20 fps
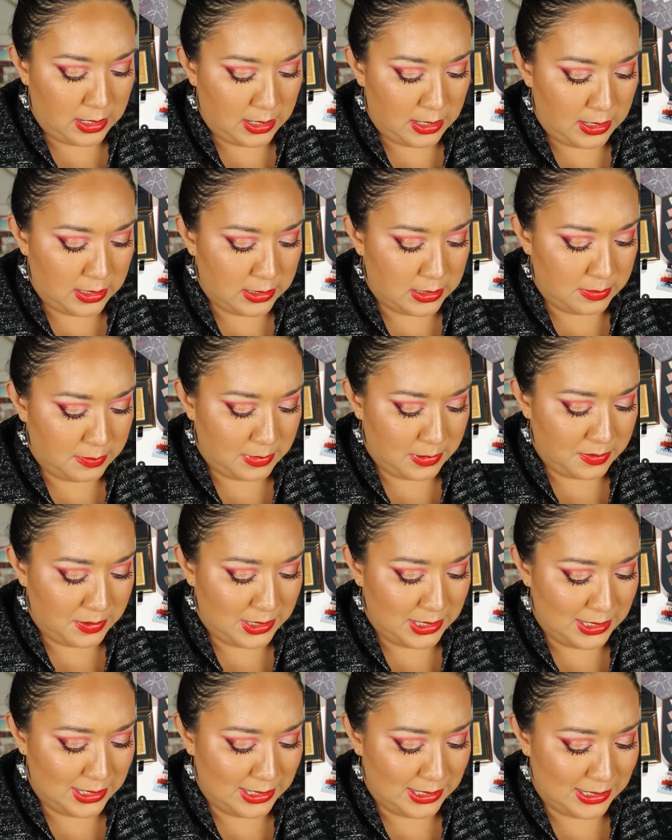and some
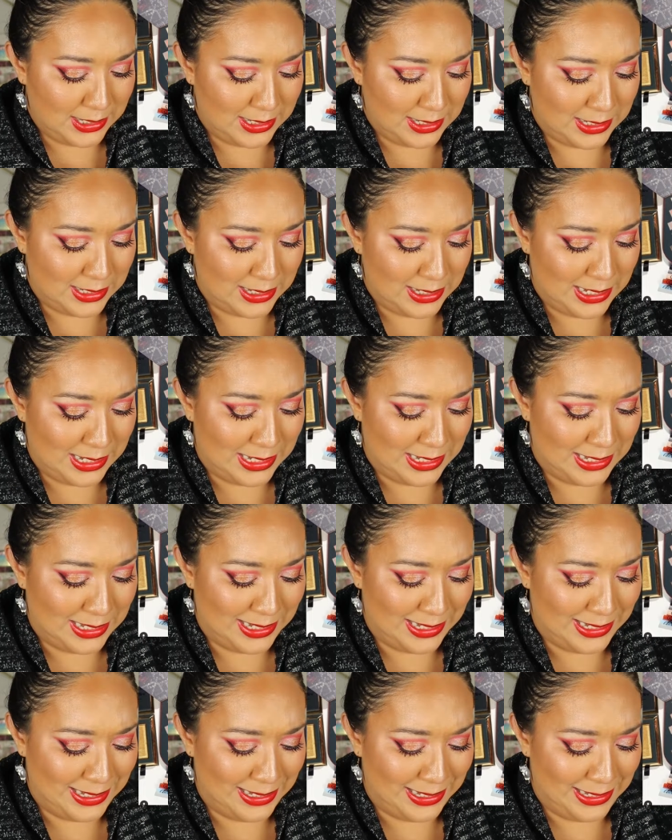lipsticks.
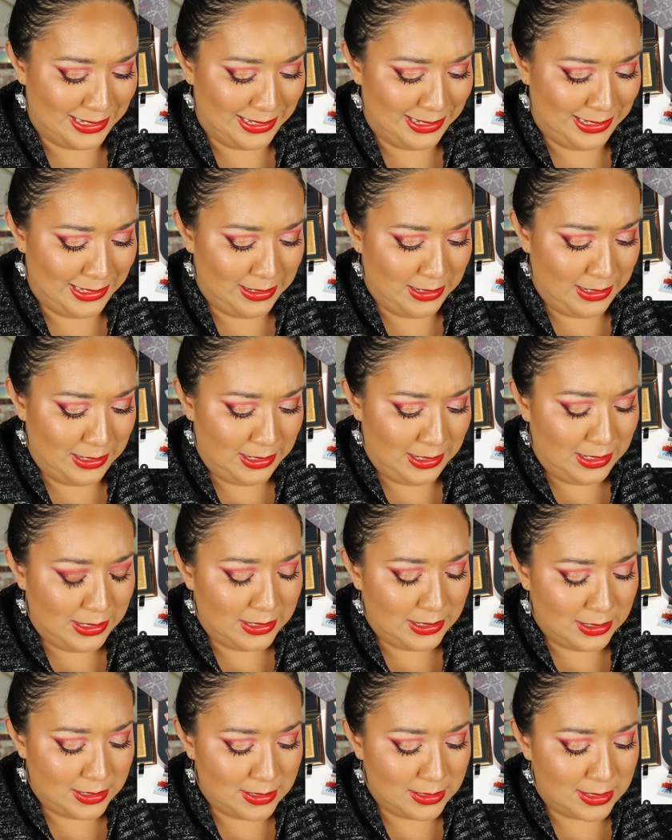
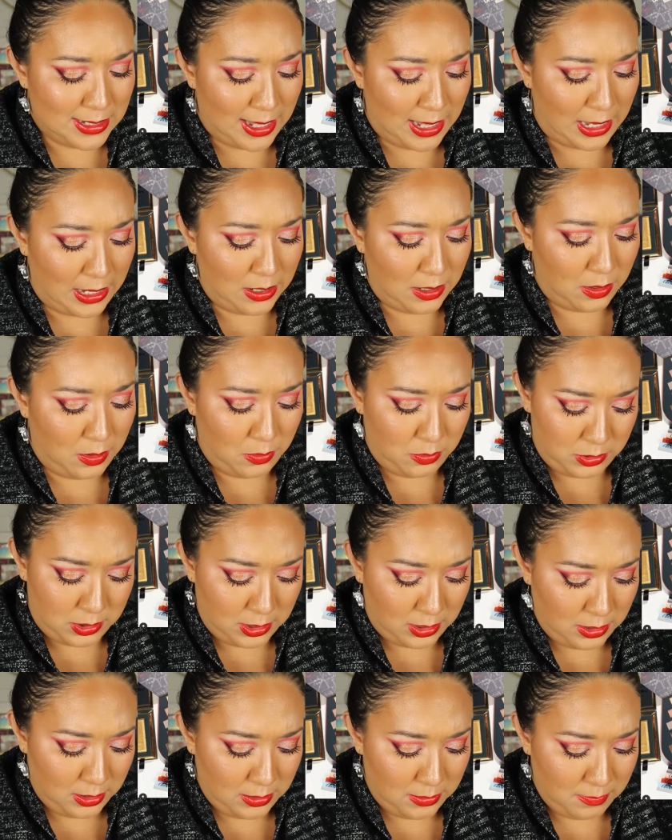This is at
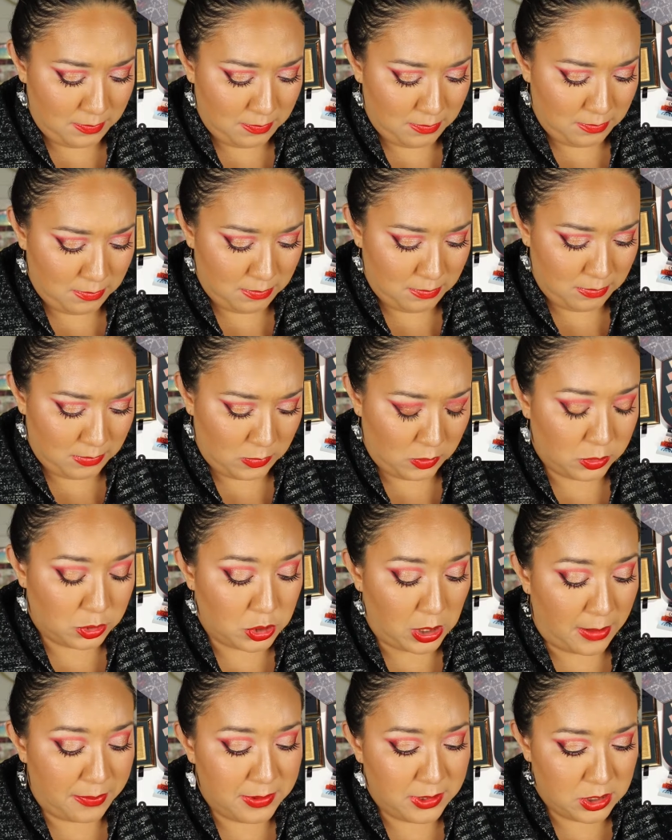Ulta, or
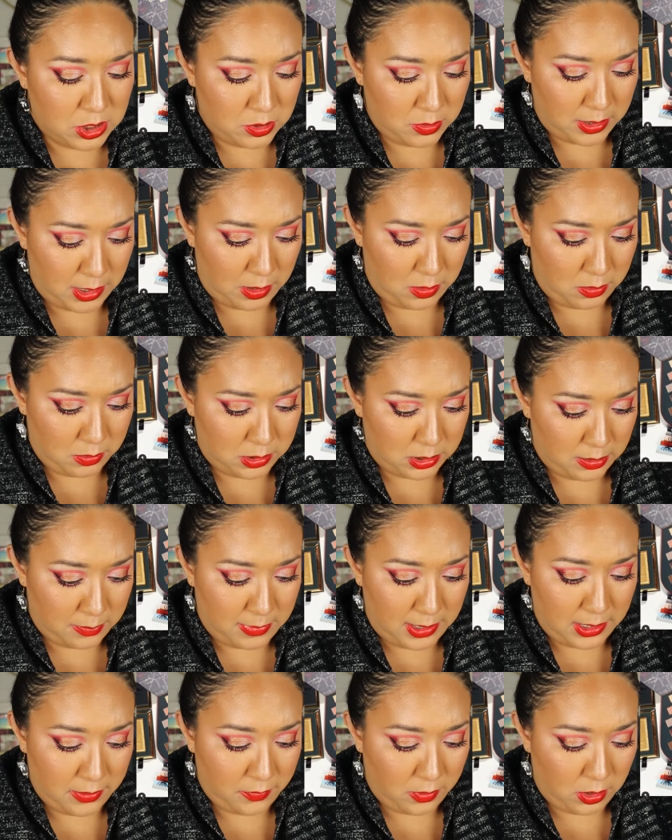dropping soon at Ulta. It
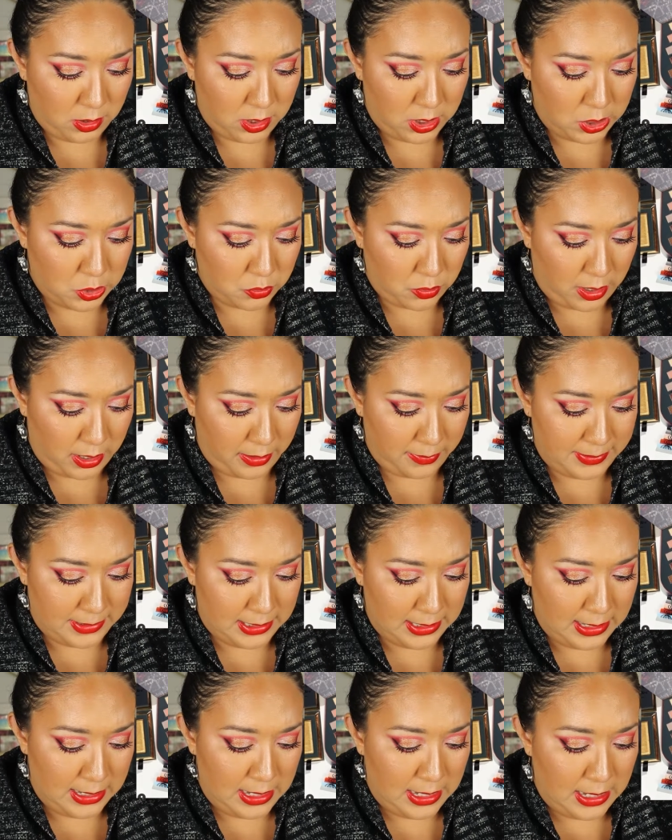might have already dropped.
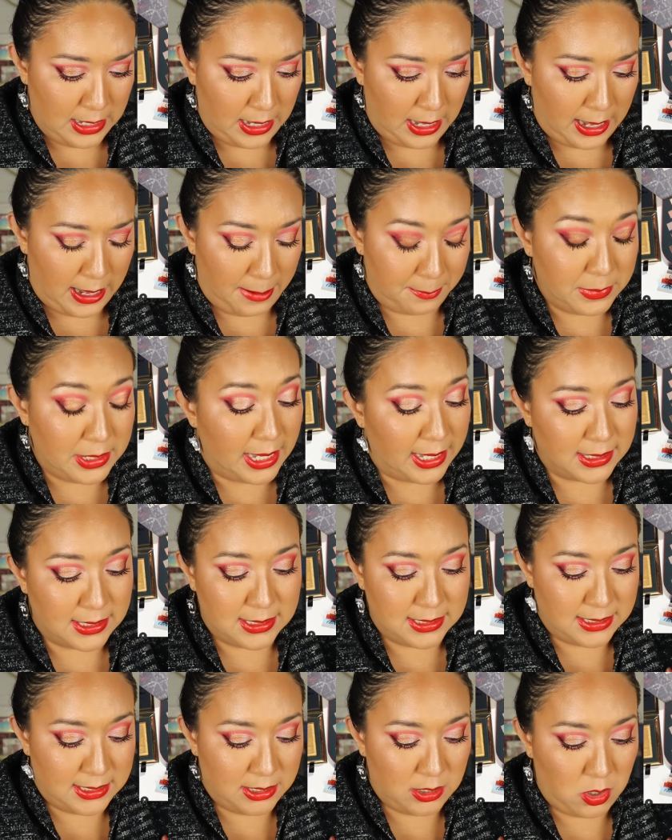Um, yes,
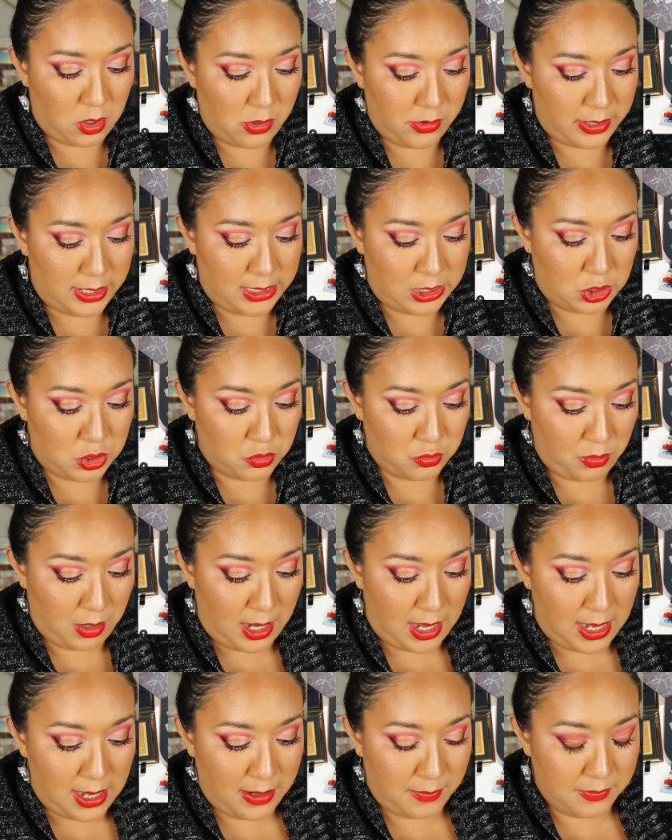it did already
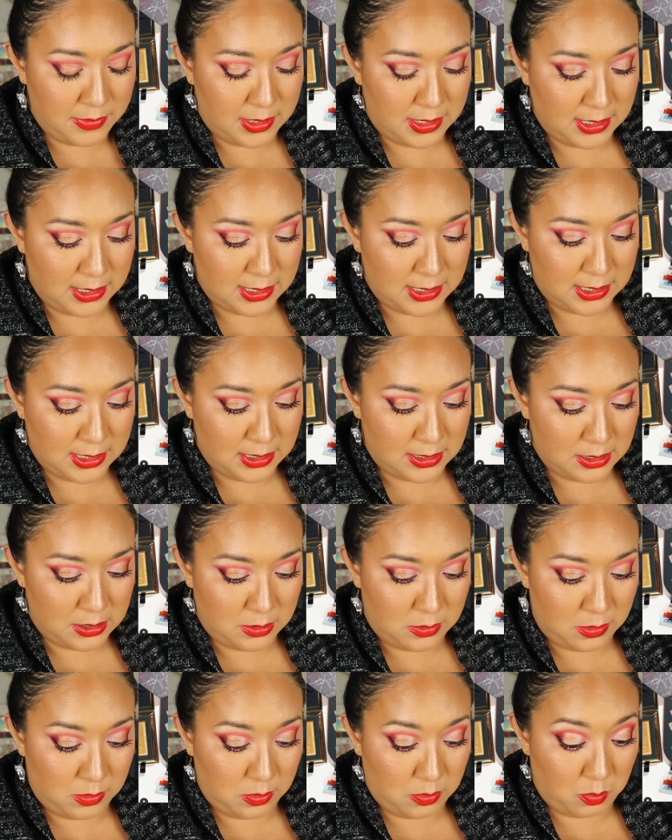drop. This
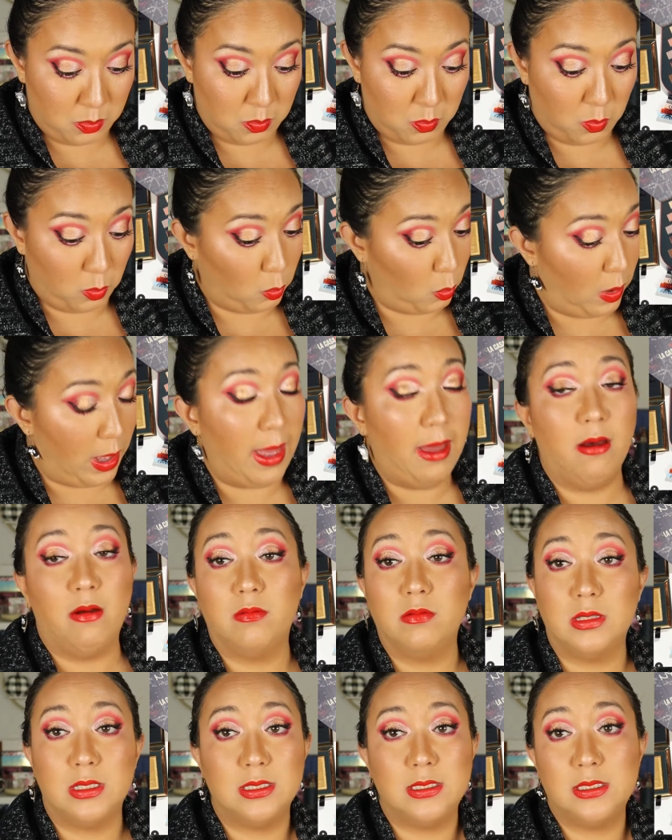is...
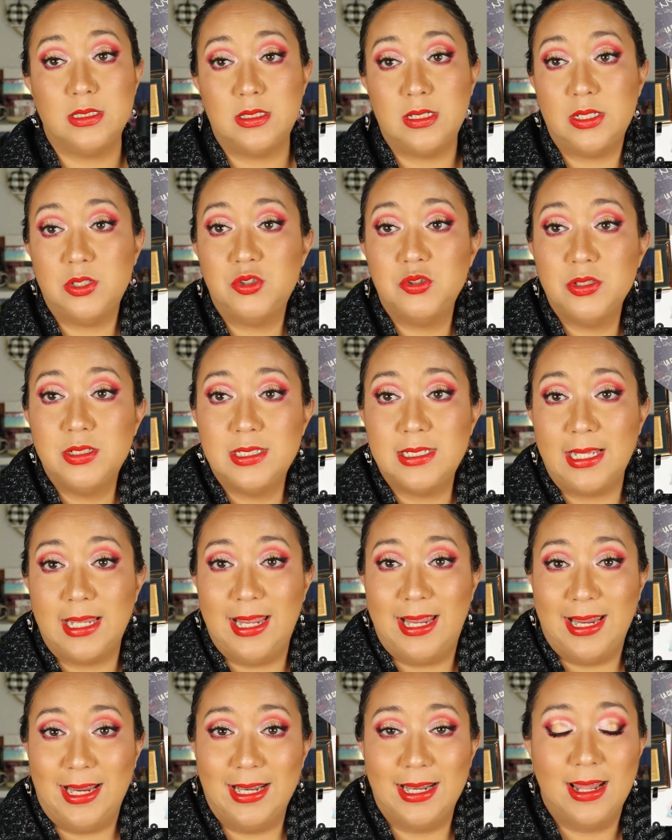wow, this is
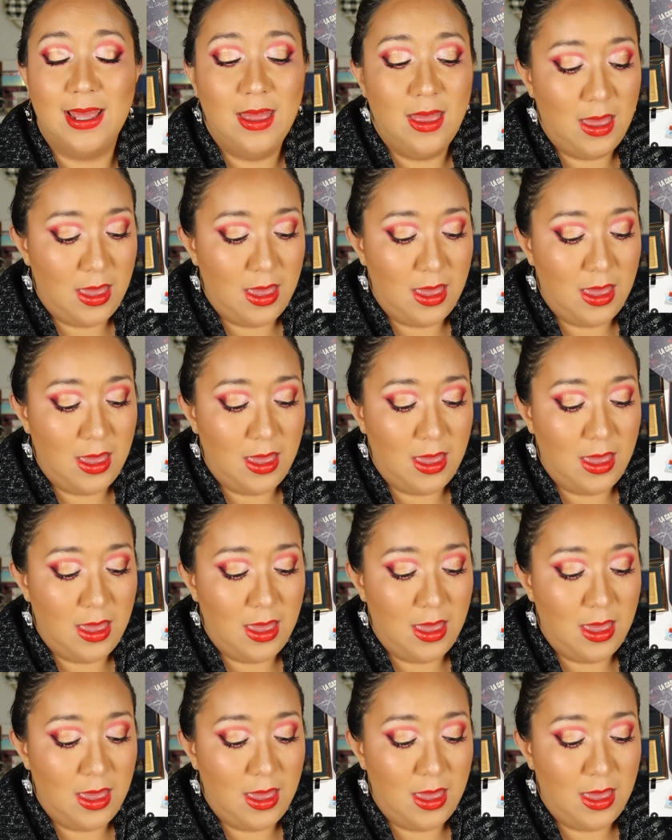interesting.